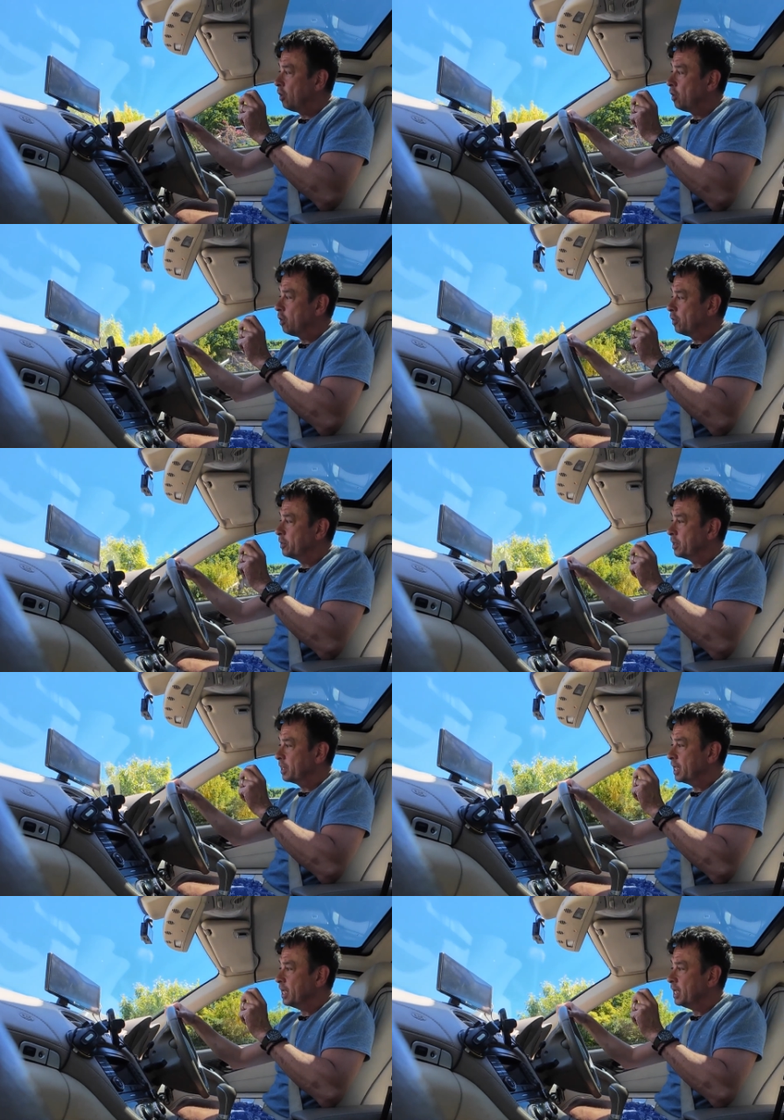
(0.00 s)
on
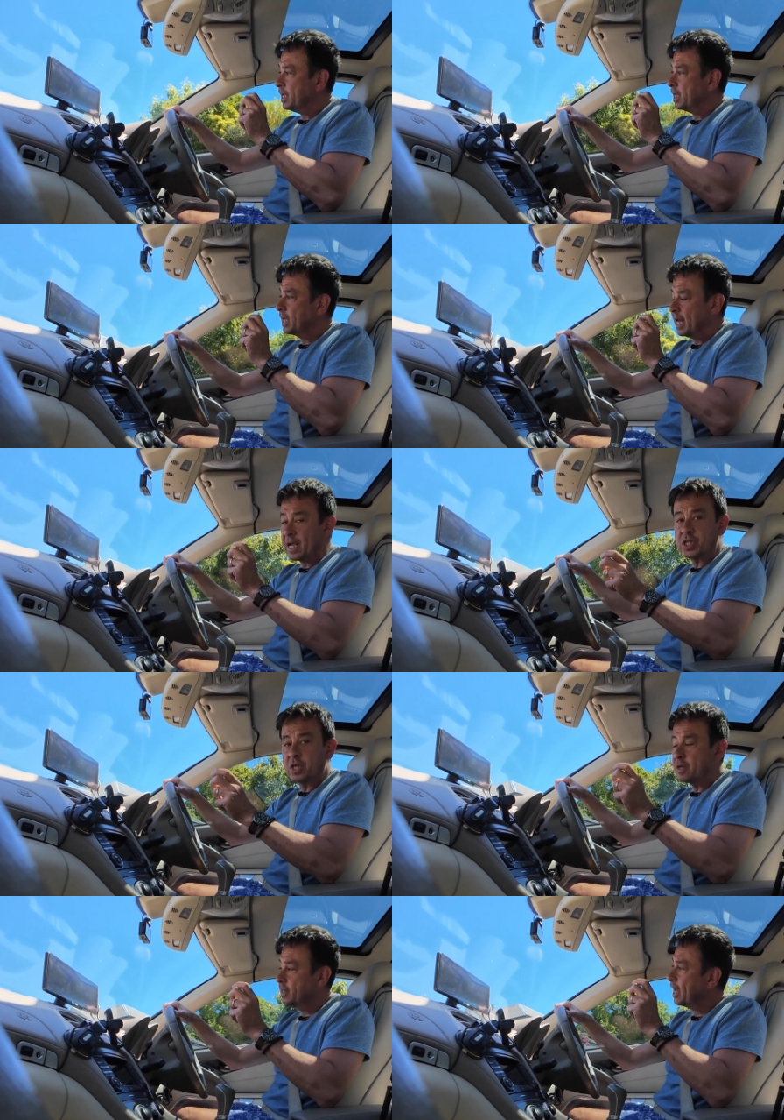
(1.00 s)
the
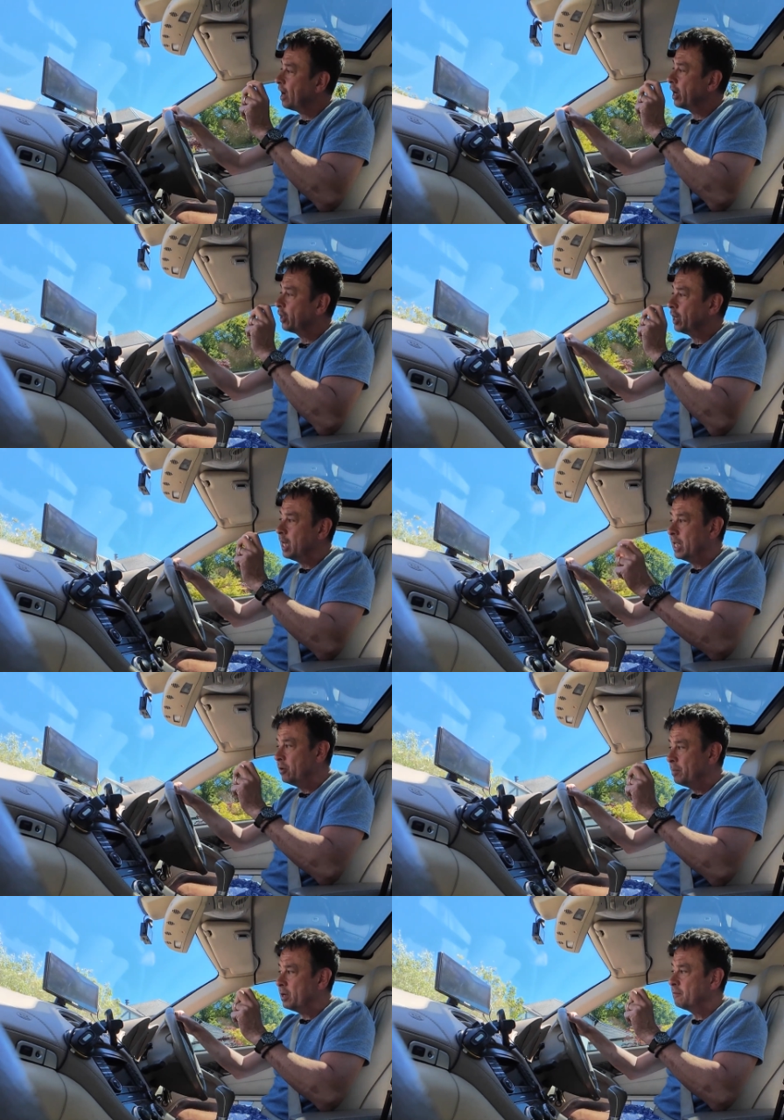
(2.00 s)
connection that I got a little bit